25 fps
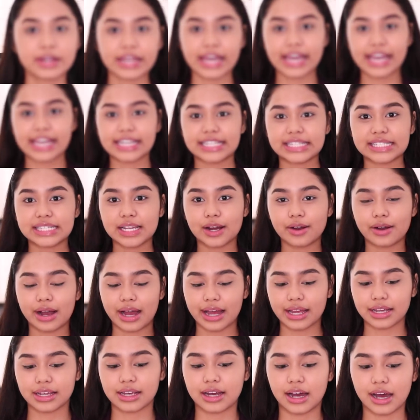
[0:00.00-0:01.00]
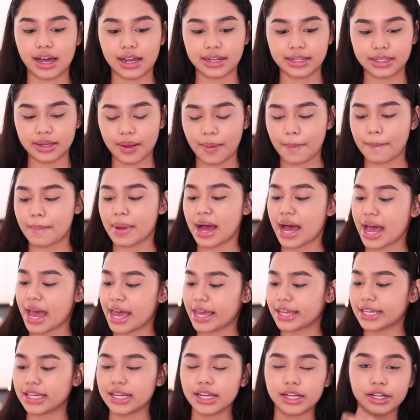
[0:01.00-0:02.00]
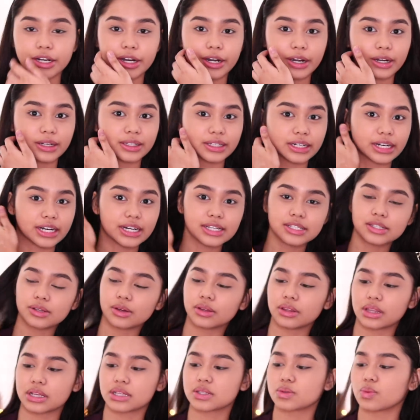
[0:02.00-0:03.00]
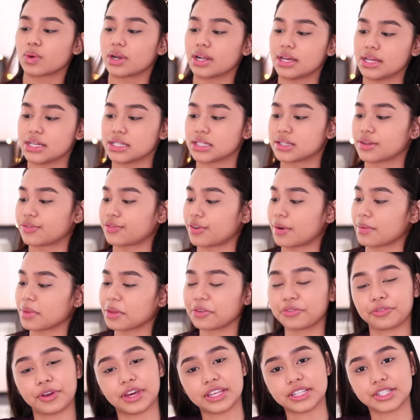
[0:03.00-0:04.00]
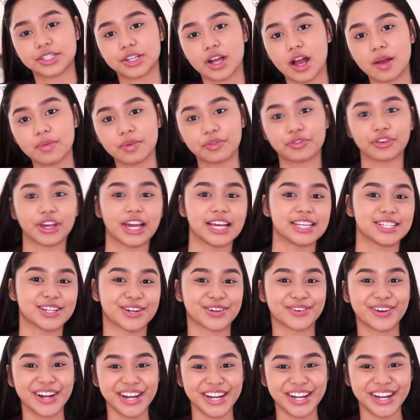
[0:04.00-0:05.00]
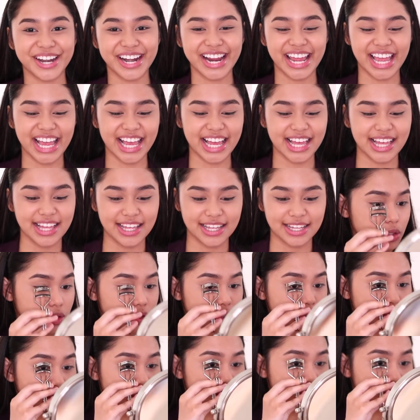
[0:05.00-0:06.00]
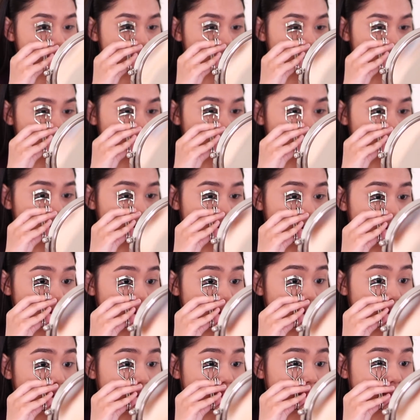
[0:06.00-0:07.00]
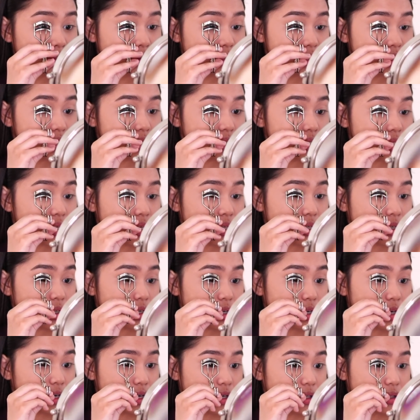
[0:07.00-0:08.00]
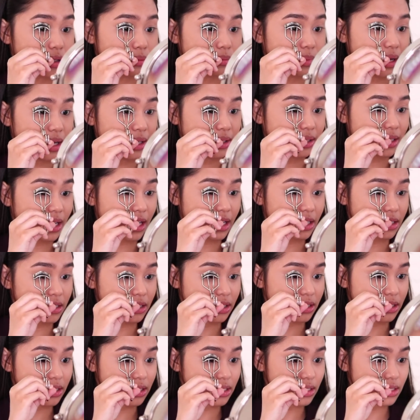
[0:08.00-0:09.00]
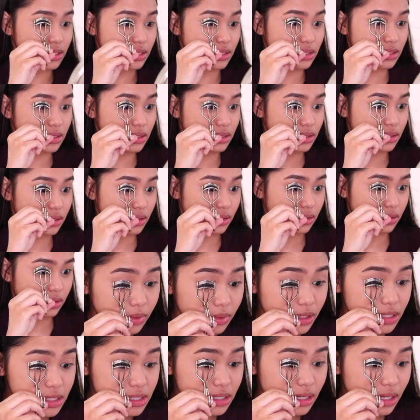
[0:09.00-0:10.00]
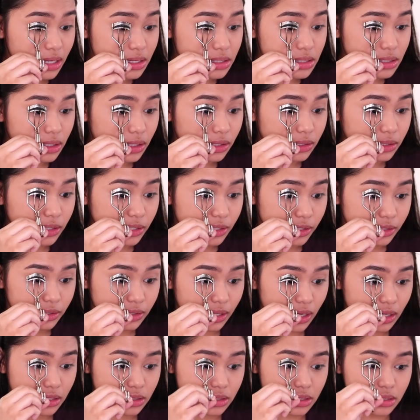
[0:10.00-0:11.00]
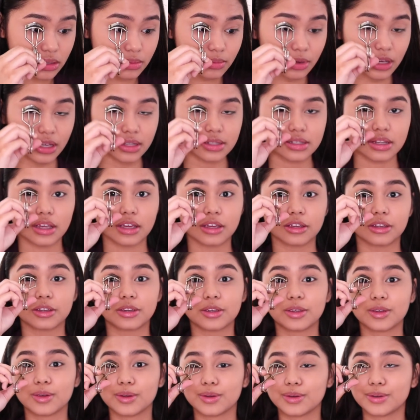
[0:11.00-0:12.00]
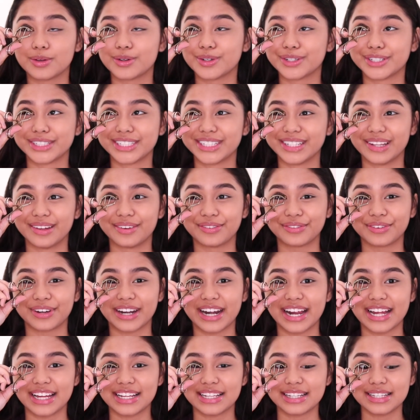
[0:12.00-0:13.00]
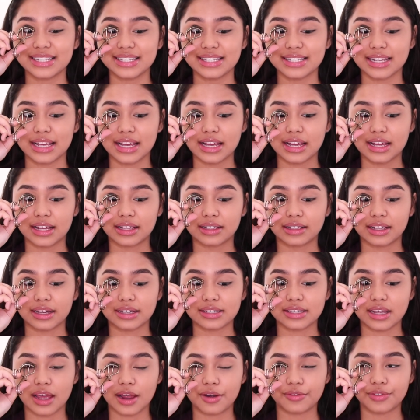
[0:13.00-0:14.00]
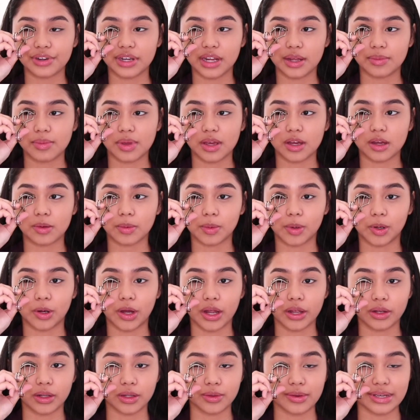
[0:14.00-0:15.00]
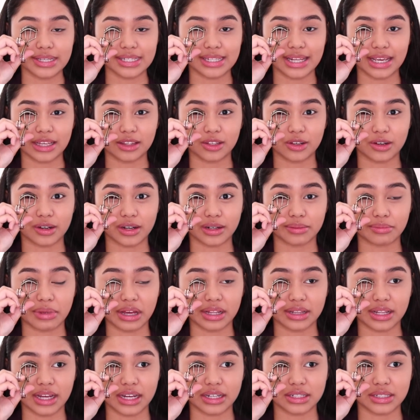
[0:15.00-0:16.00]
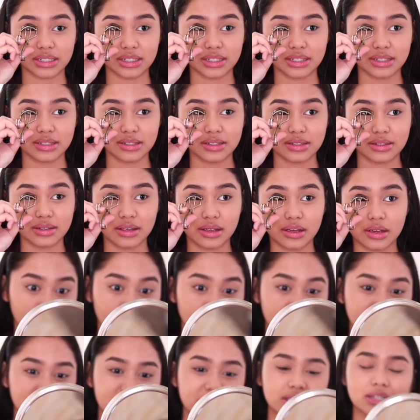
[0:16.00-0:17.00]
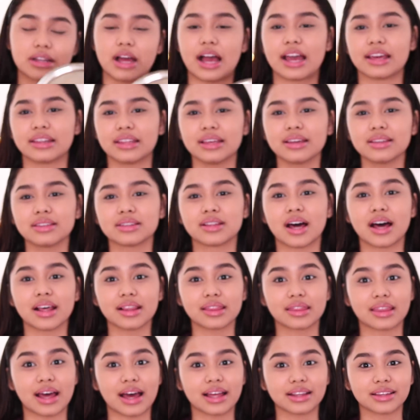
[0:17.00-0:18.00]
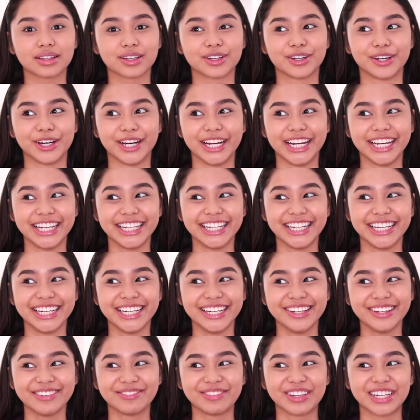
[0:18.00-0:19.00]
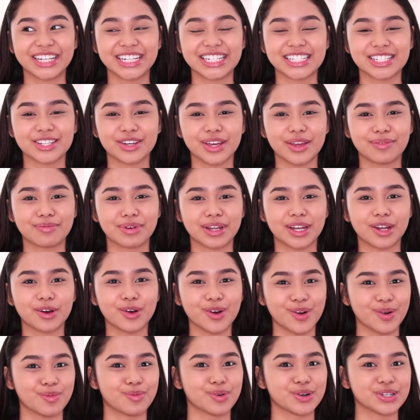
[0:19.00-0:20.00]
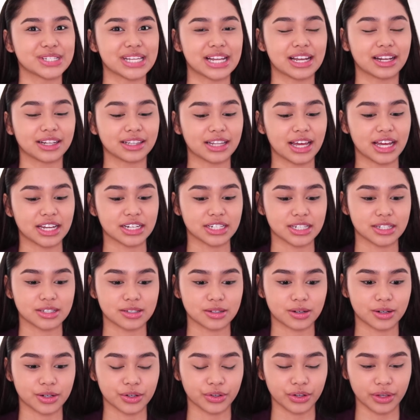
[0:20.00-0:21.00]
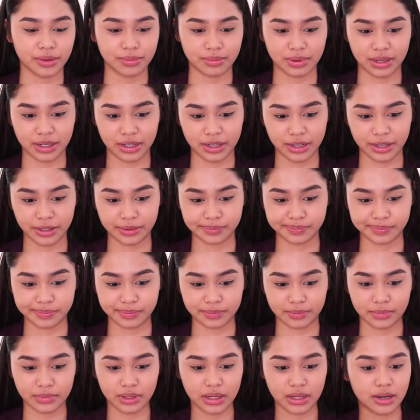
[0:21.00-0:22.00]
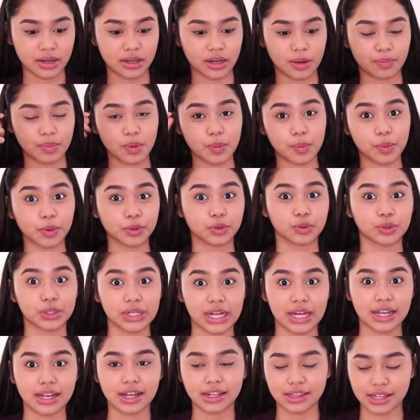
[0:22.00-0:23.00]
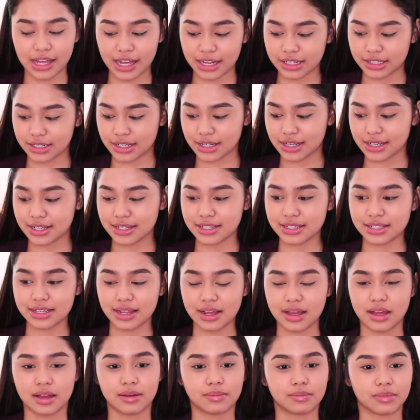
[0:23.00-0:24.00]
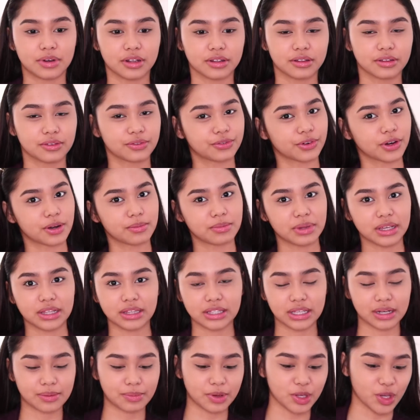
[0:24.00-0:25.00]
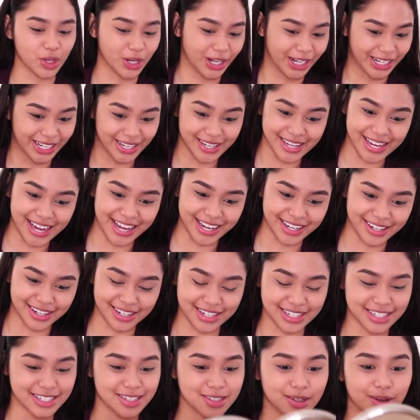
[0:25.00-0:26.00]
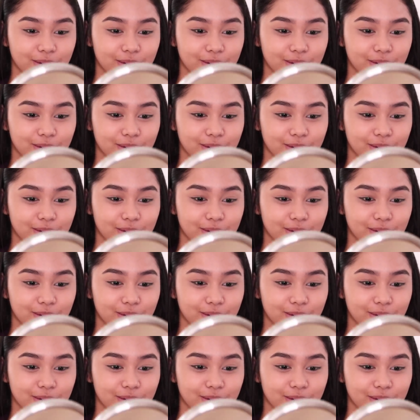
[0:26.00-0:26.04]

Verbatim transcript: Okay, so I got my curler. So this one is from the Face Shop, if you guys are wondering. So I'm just gonna curl my lashes because guys curling your lashes makes a huge difference like sa everyday makeup ko, I always like to curl my lashes. Which is, I think, not that good. Because yung iba nauubusan ng lashes or yung iba um, napuputula ng lashes. But for me, hindi naman yun nangyayari.